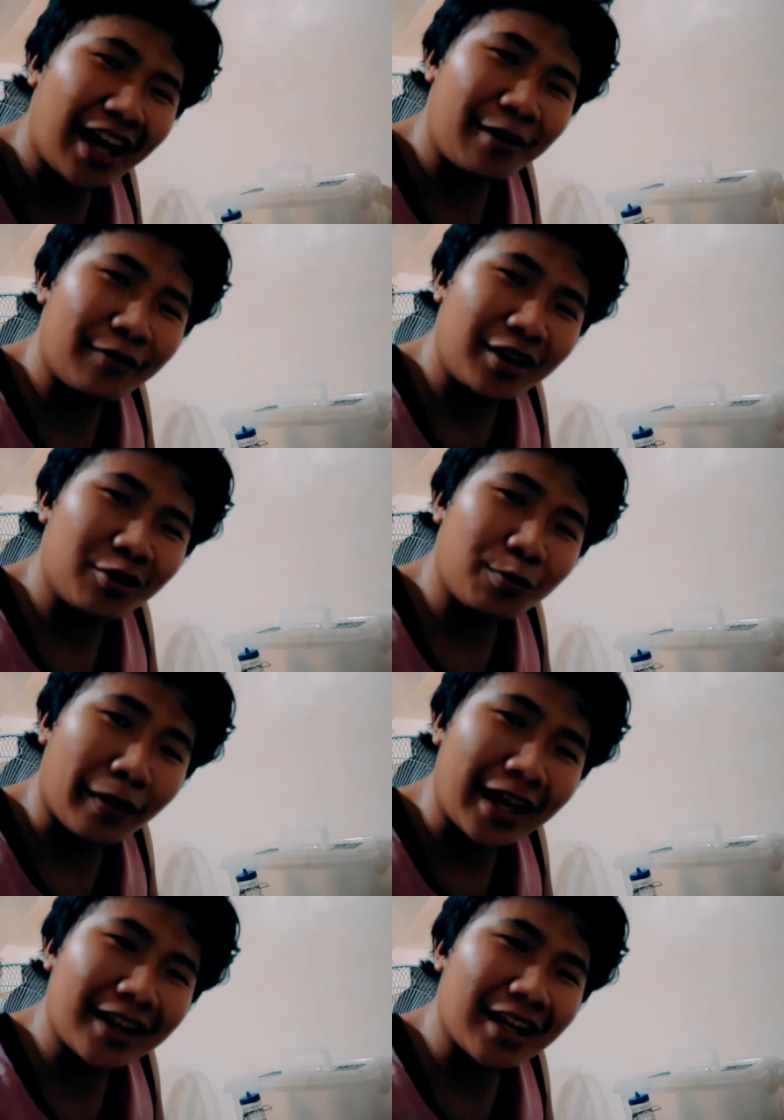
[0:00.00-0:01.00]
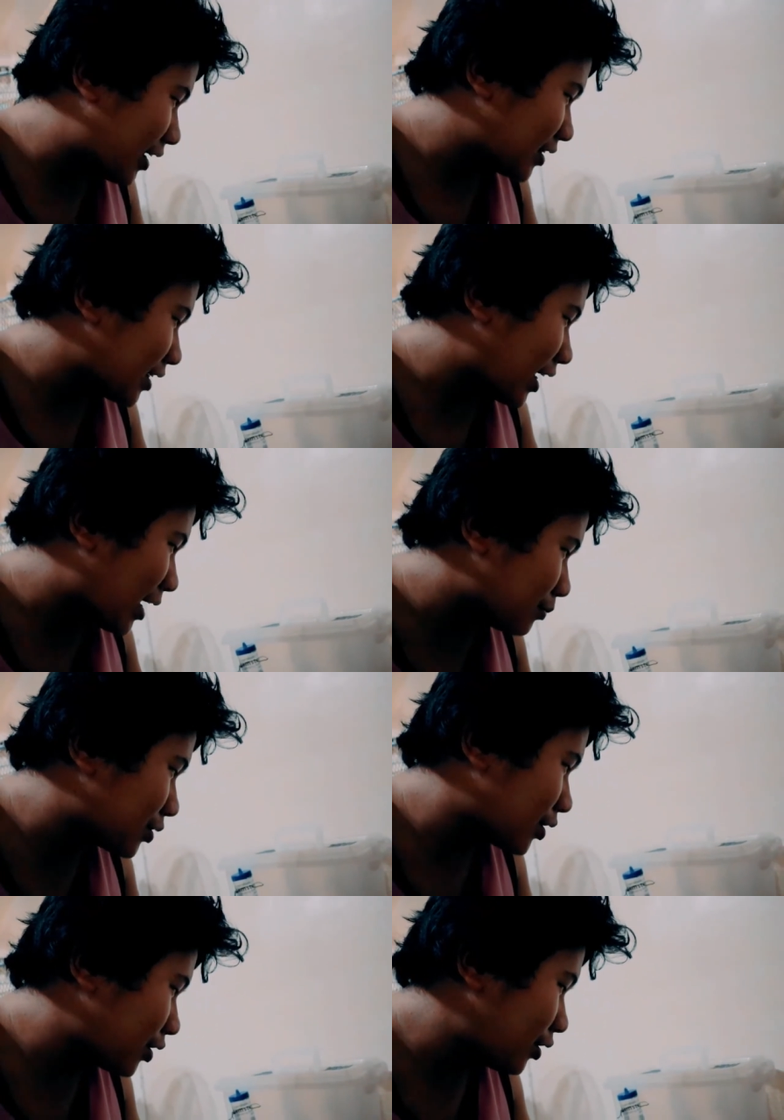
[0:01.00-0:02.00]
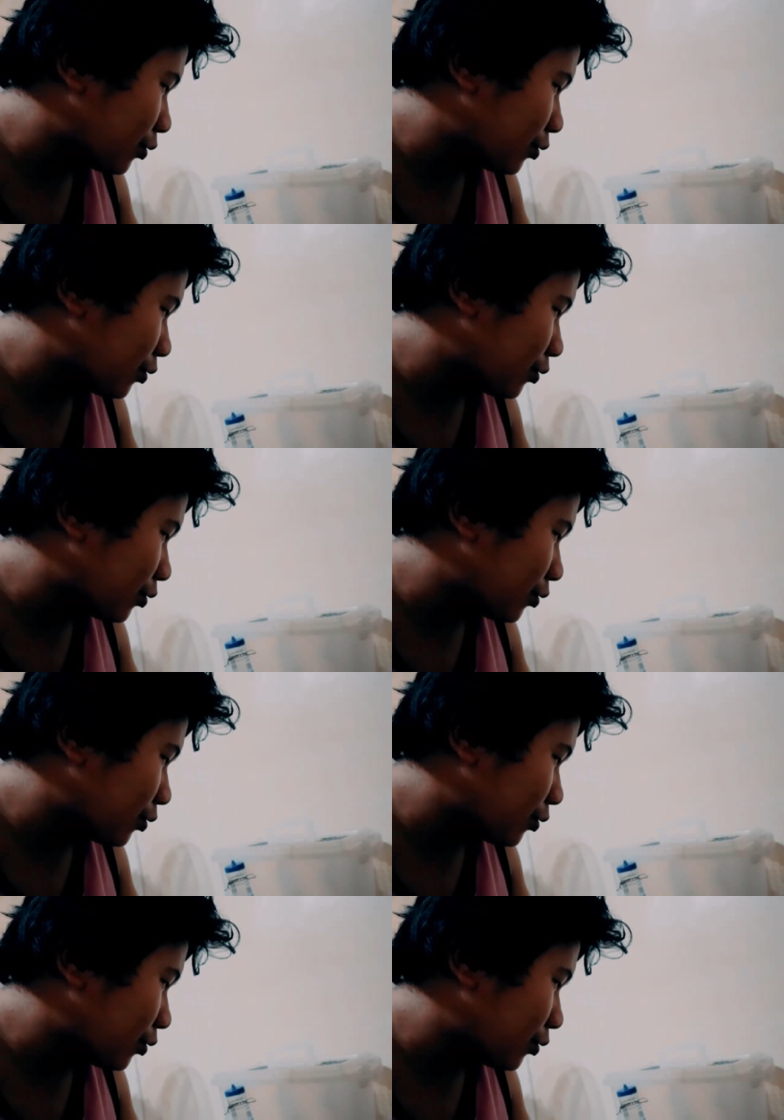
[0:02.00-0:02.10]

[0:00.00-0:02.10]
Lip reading: have a new pet. It is a hamster,